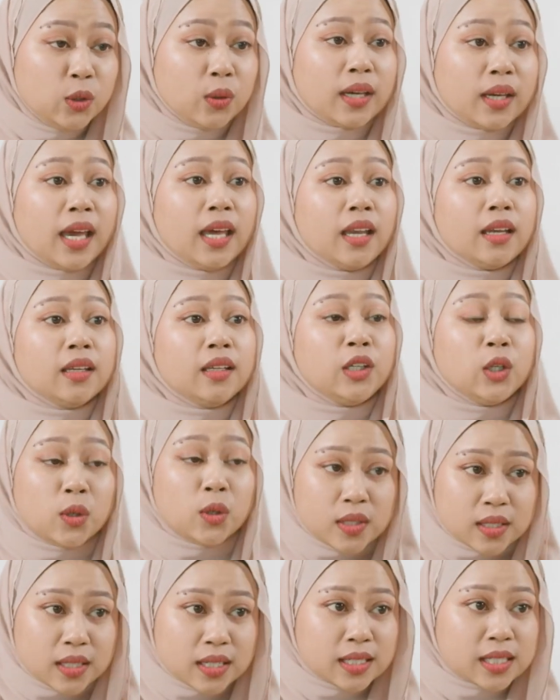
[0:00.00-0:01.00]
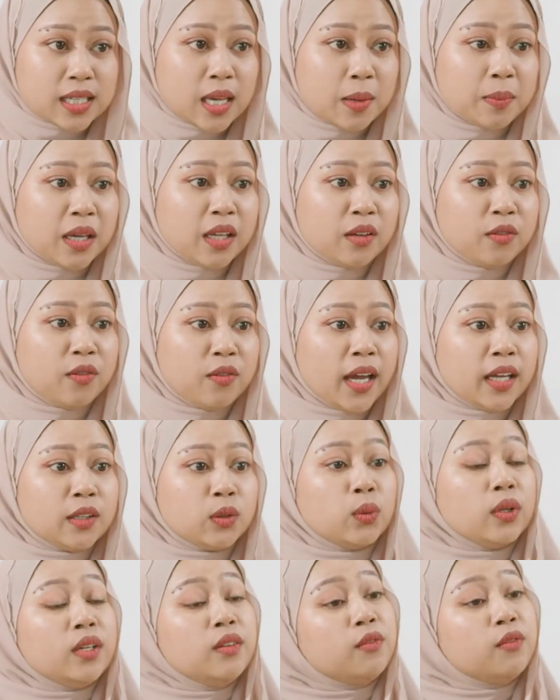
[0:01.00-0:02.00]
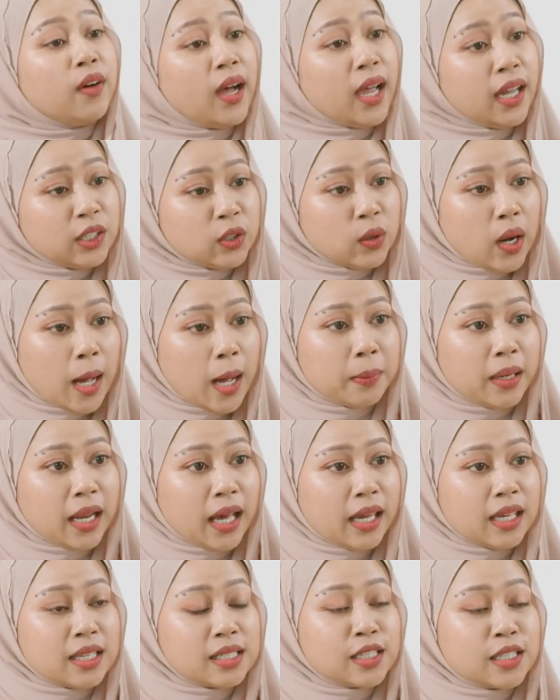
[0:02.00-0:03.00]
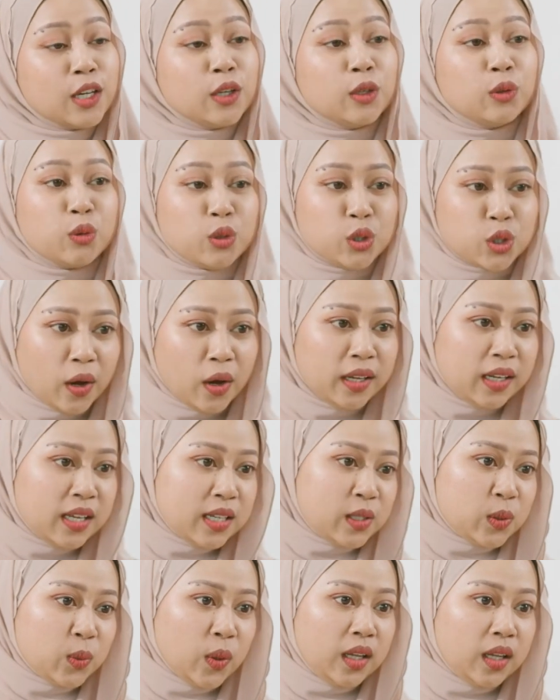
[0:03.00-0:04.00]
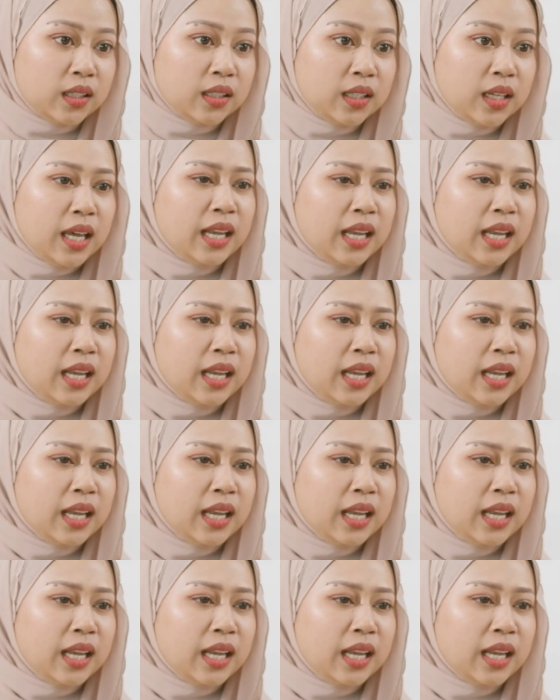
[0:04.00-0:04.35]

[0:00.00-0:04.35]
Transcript: you can use the same invite to invite your uplines to join as well.